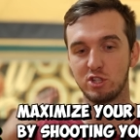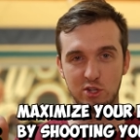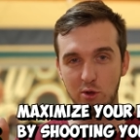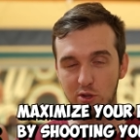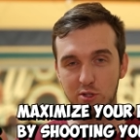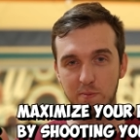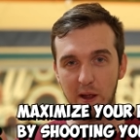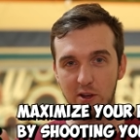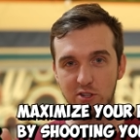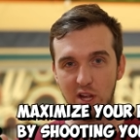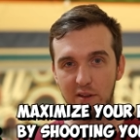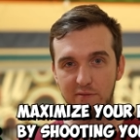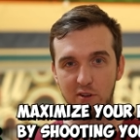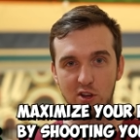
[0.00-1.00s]
Shoot your spare
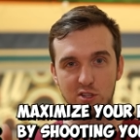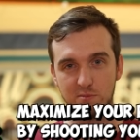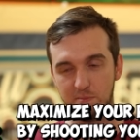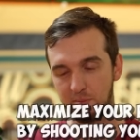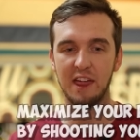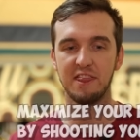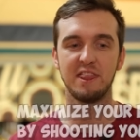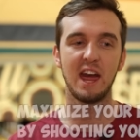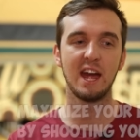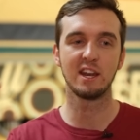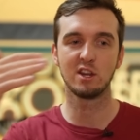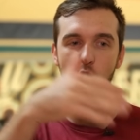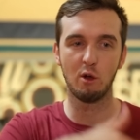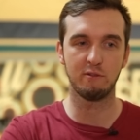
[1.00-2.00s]
shot first and
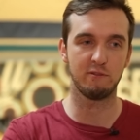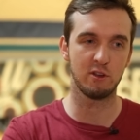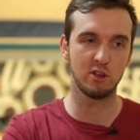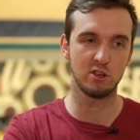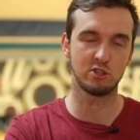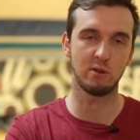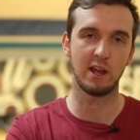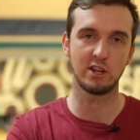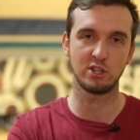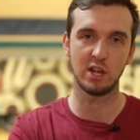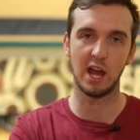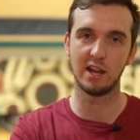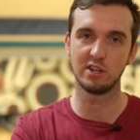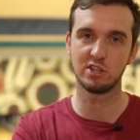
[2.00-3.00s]
then go for your strike
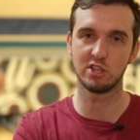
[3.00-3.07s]
shot,